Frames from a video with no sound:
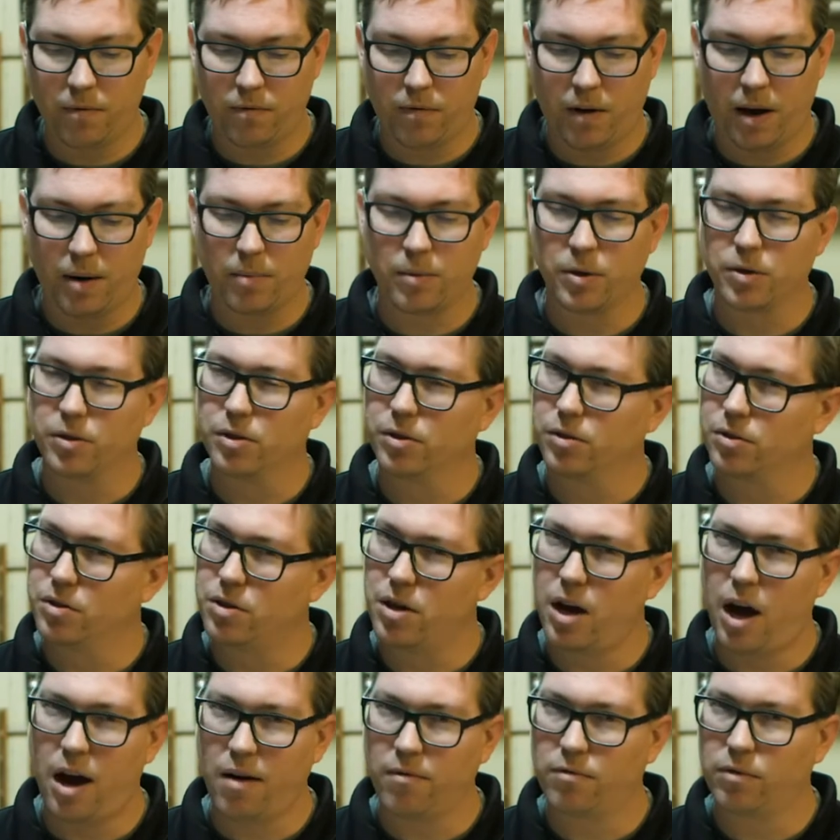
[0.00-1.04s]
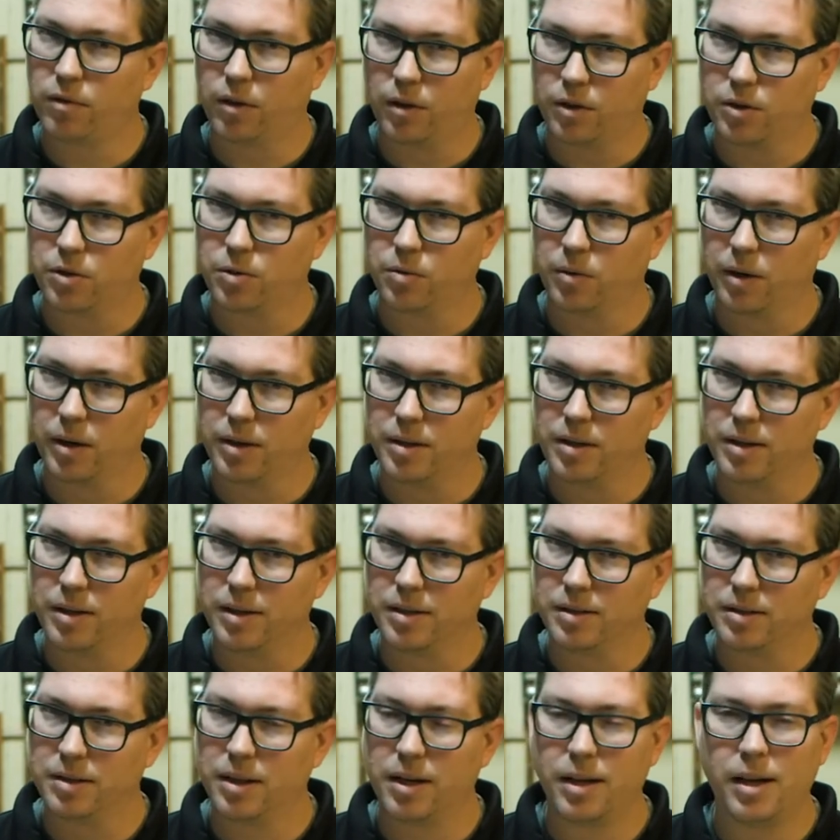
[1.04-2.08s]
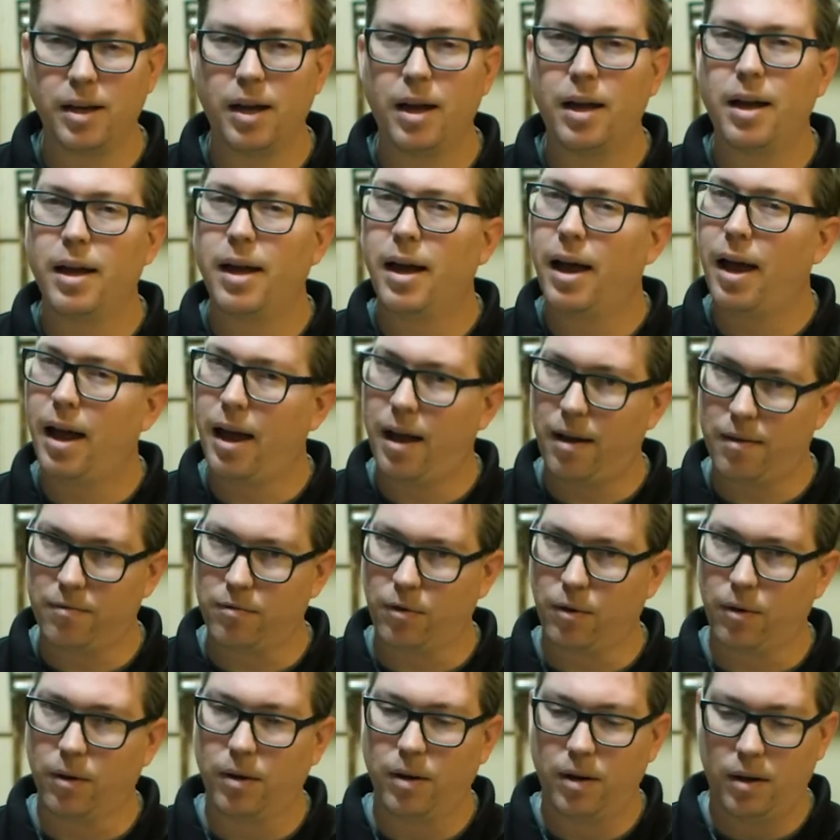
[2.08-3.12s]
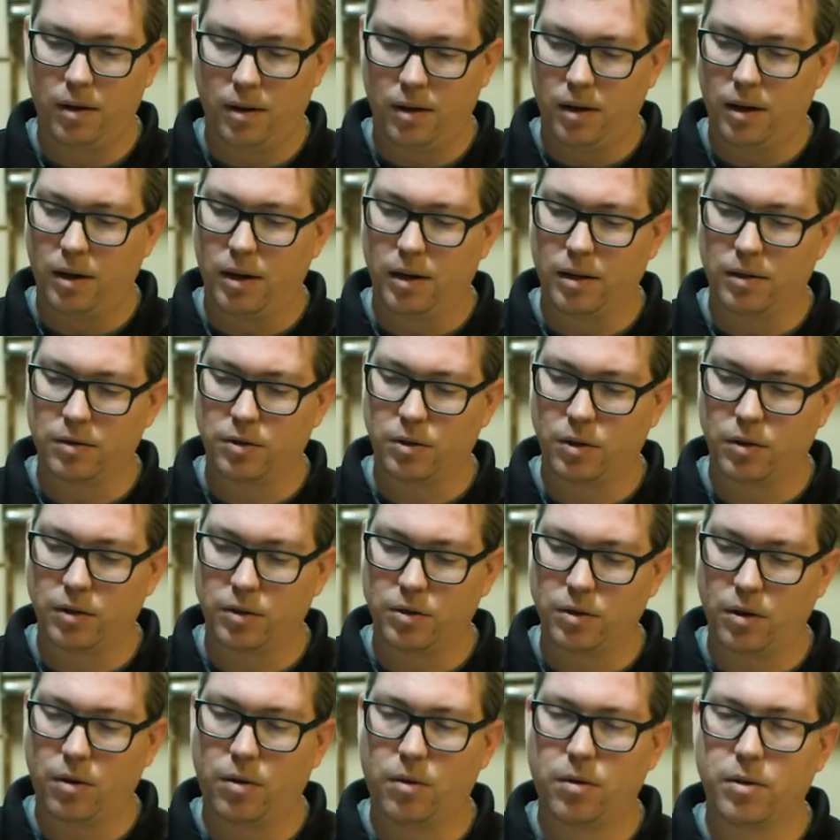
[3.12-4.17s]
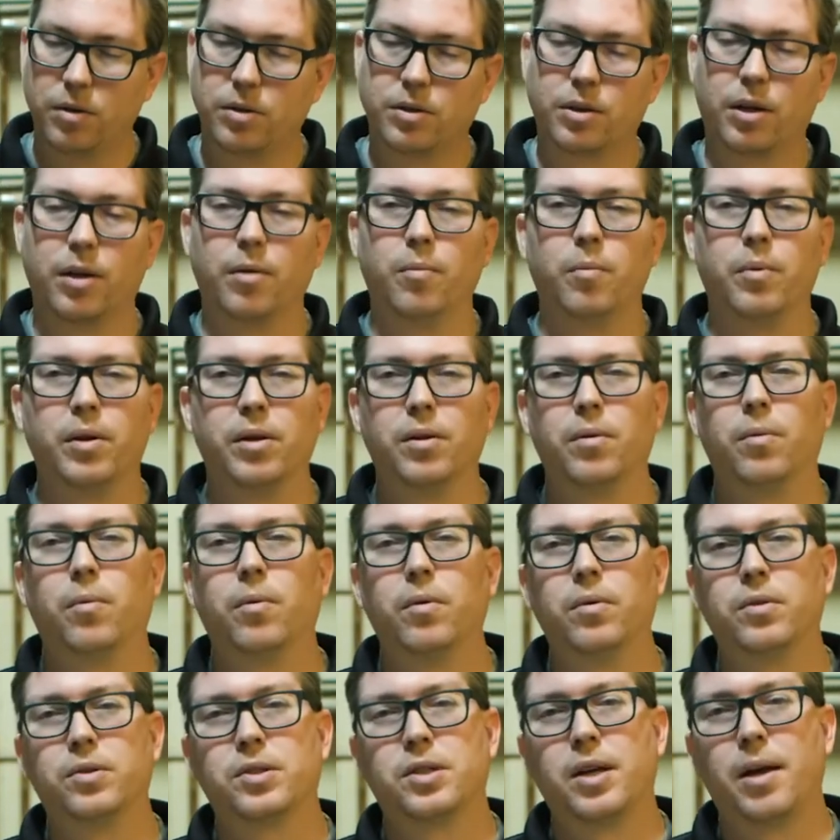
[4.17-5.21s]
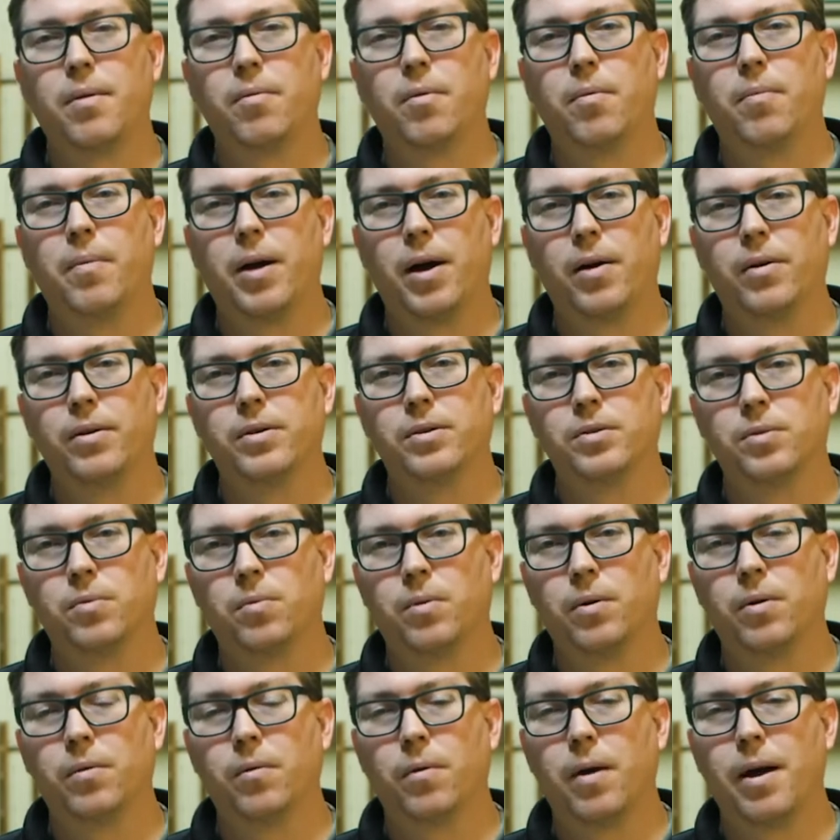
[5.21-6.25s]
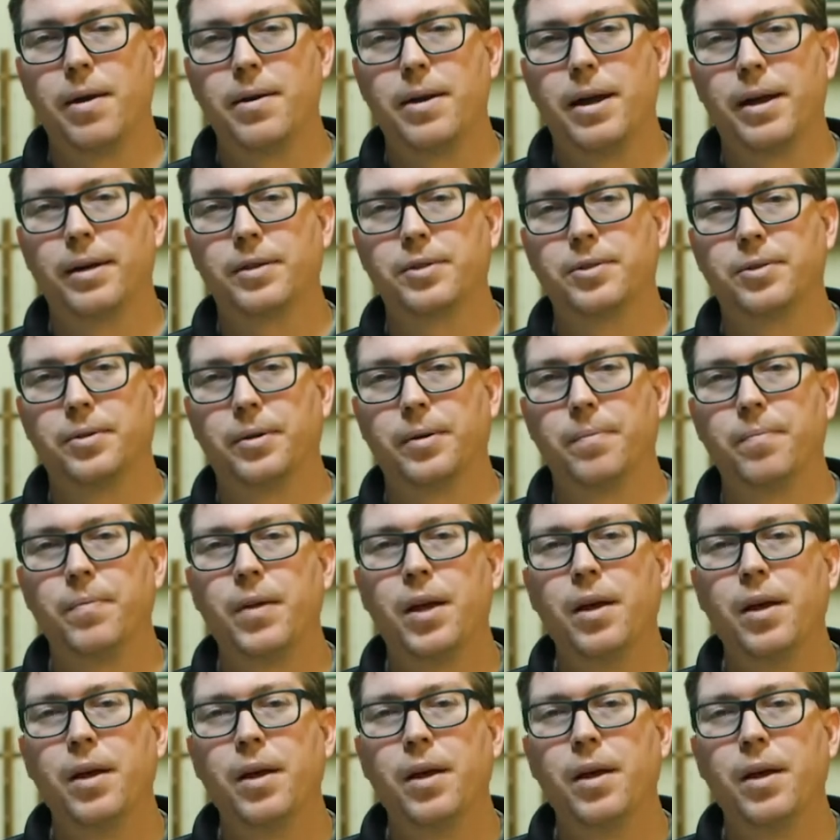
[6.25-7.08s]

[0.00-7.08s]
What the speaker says: fiber does not fluctuate in density ever. So it's always going to be the same amount as the one right next to it.